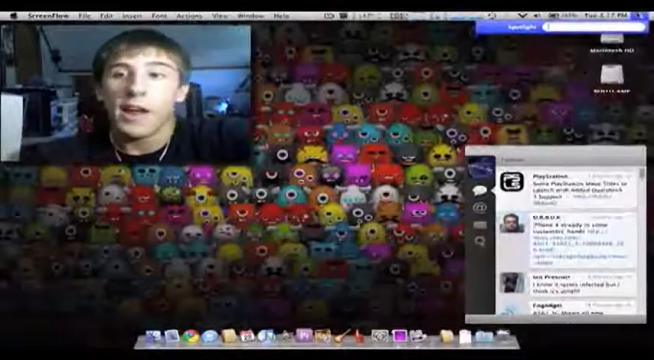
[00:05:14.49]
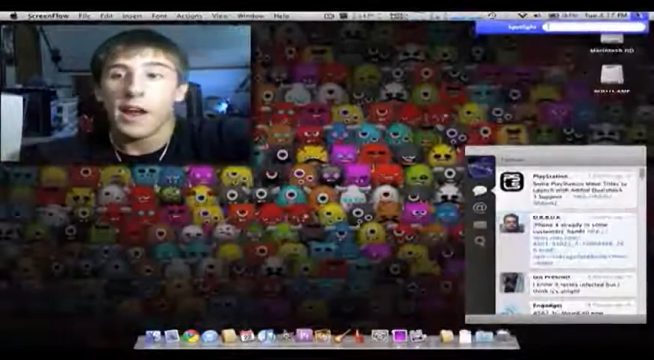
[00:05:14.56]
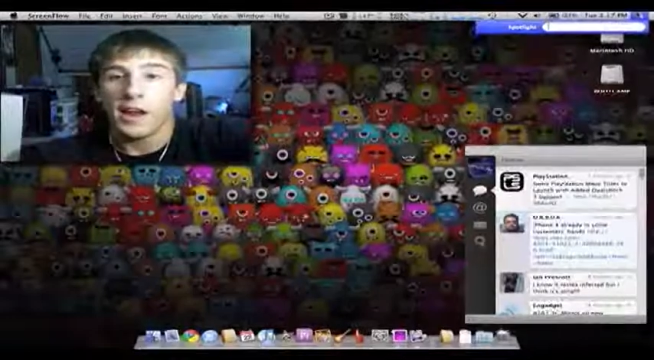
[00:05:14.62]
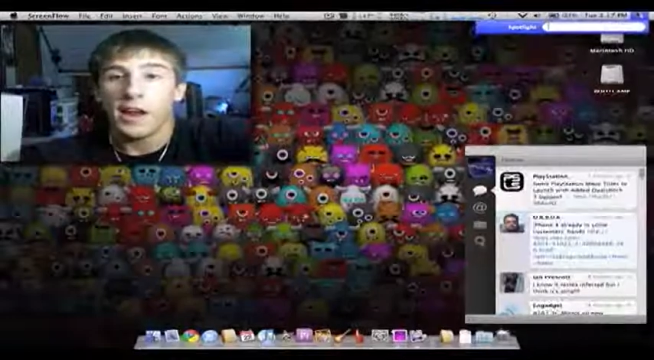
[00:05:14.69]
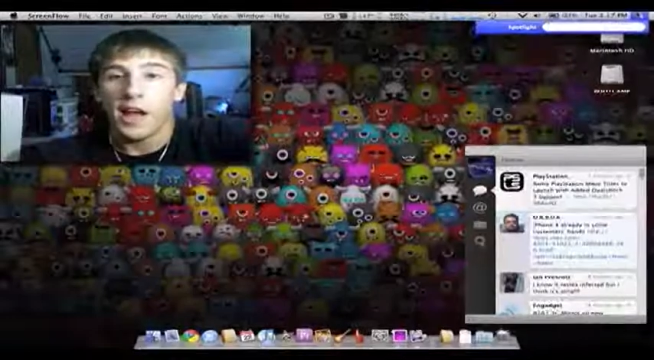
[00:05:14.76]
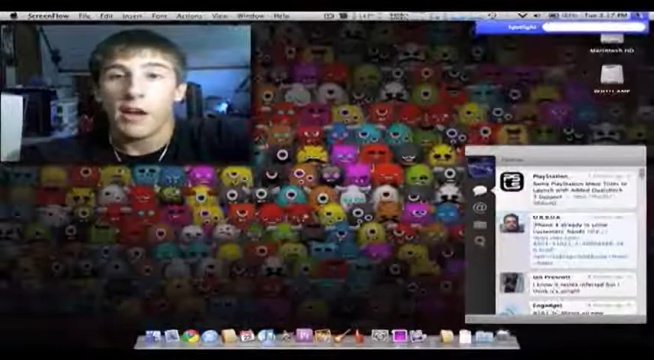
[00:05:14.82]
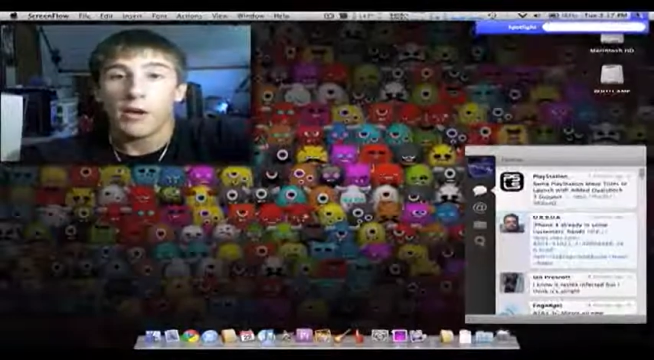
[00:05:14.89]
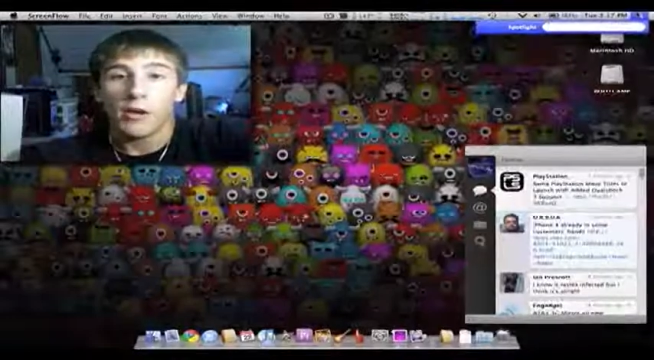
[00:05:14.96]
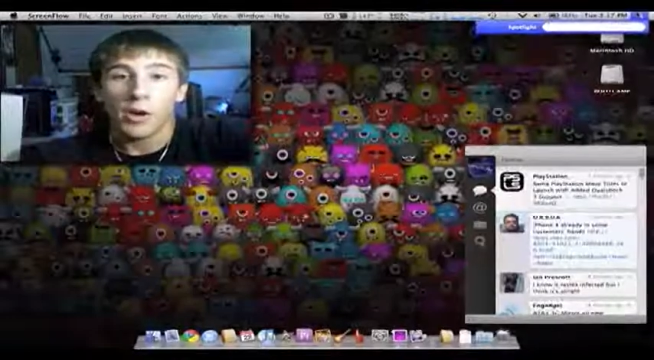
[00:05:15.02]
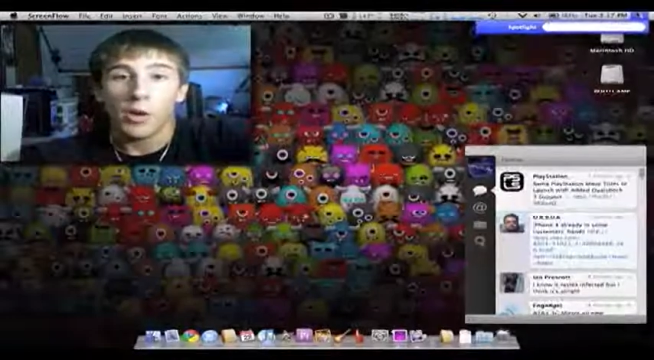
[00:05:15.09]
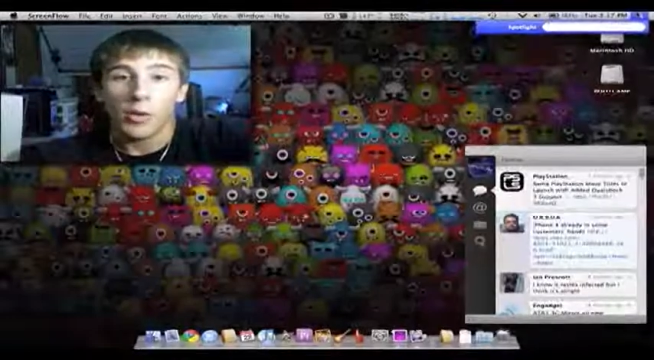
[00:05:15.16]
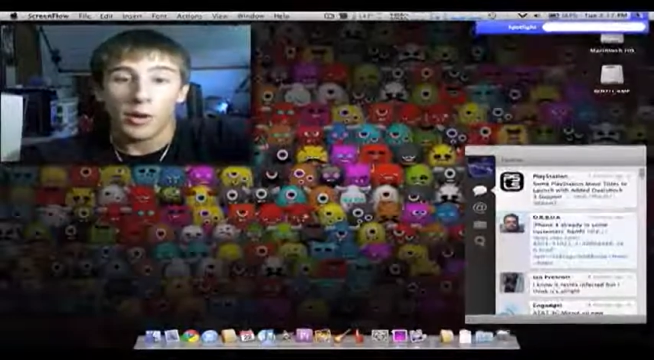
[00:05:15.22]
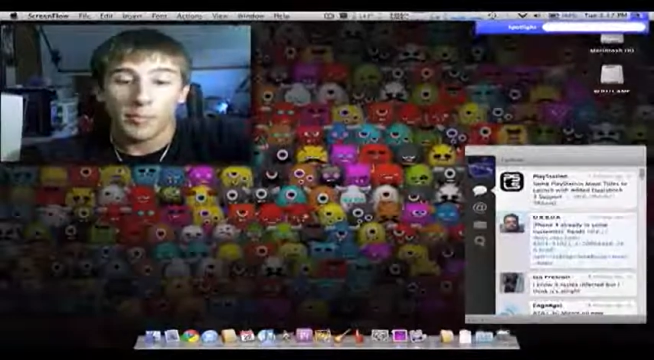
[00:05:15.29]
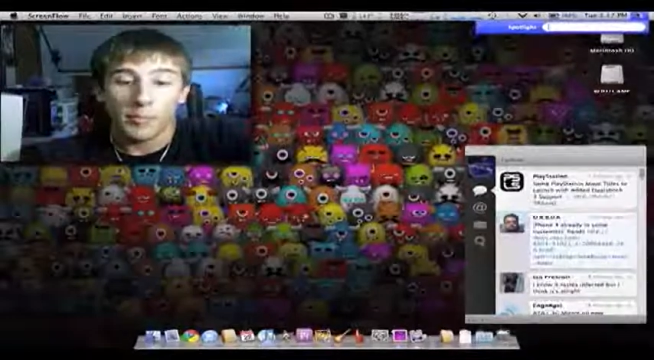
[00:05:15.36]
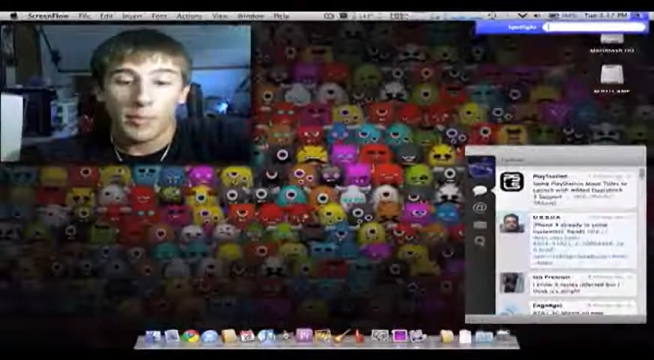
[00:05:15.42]
and I don't know
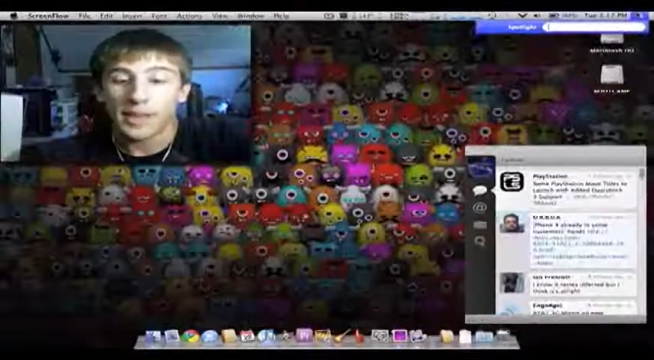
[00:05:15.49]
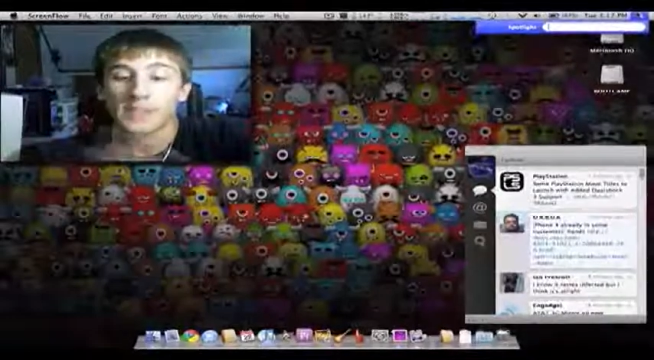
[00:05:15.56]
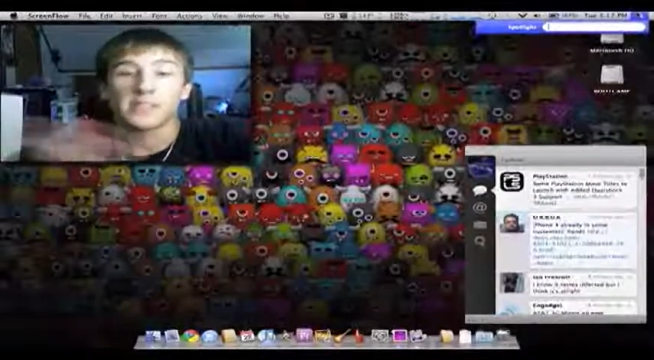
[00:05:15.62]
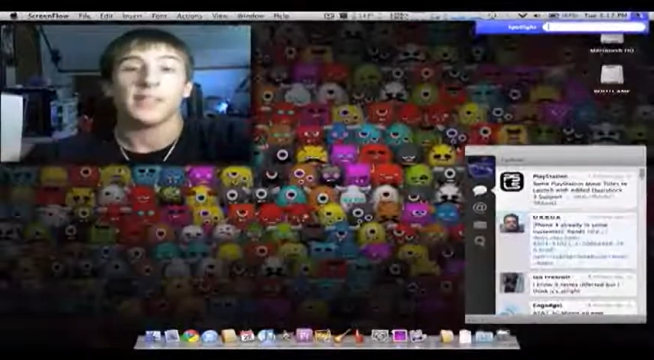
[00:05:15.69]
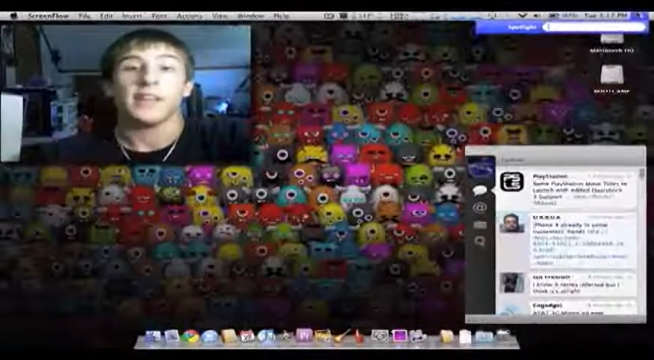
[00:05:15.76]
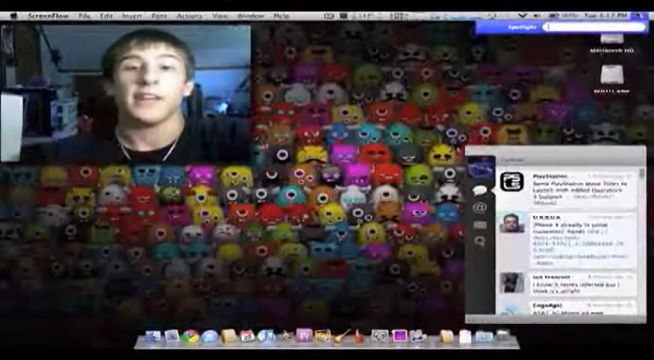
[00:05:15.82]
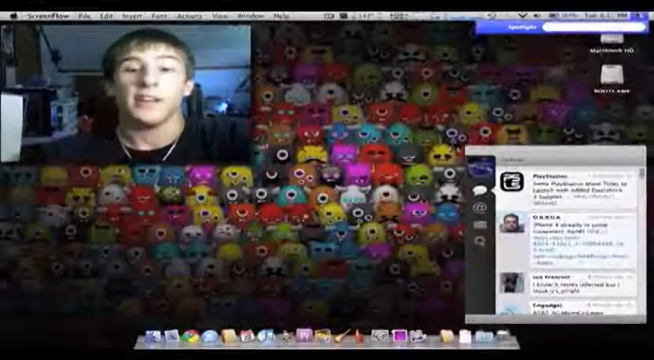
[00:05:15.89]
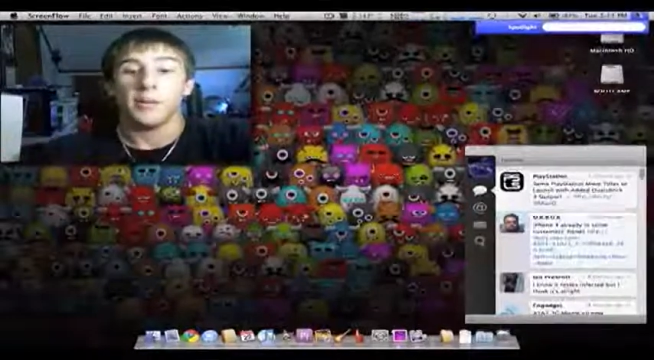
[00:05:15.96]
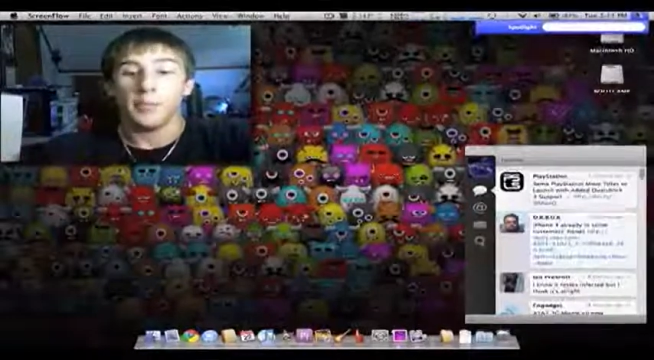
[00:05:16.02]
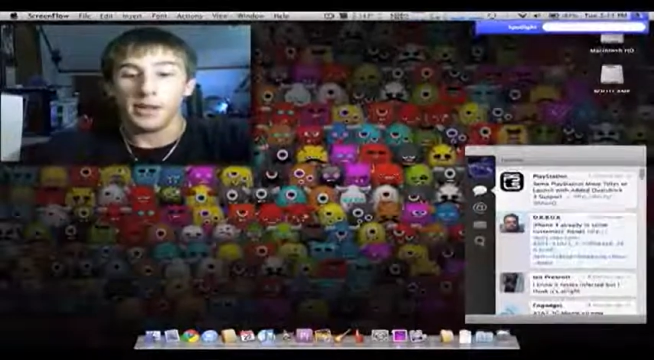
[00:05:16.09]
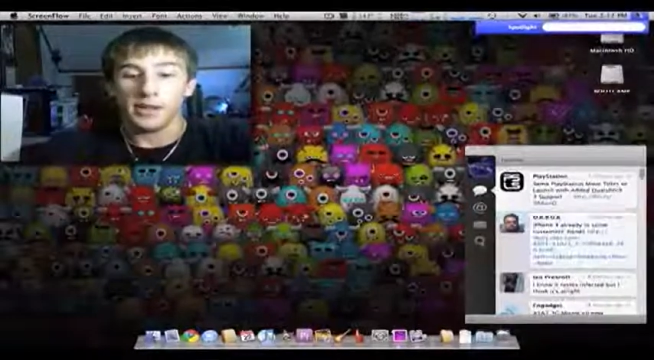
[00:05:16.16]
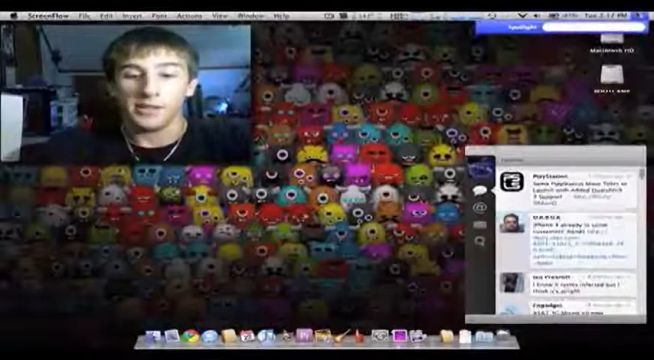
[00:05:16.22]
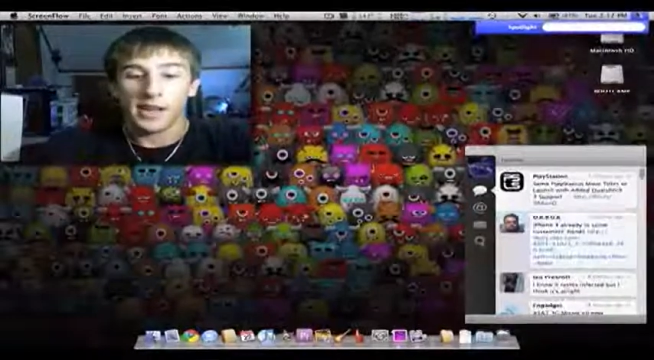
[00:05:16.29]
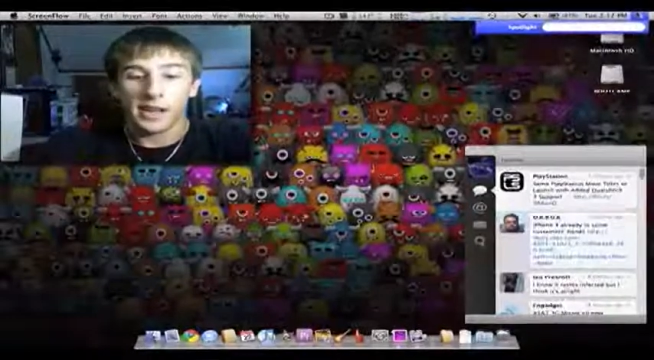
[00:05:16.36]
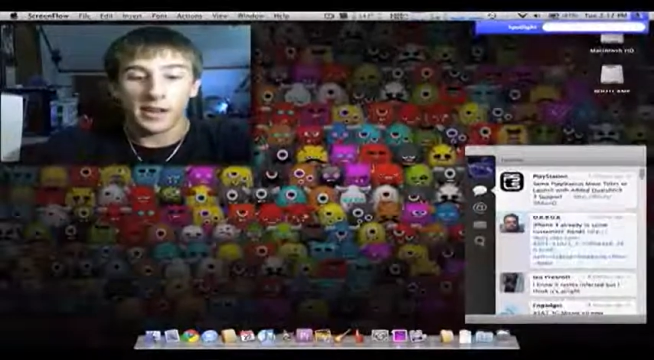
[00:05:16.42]
what pixelated means.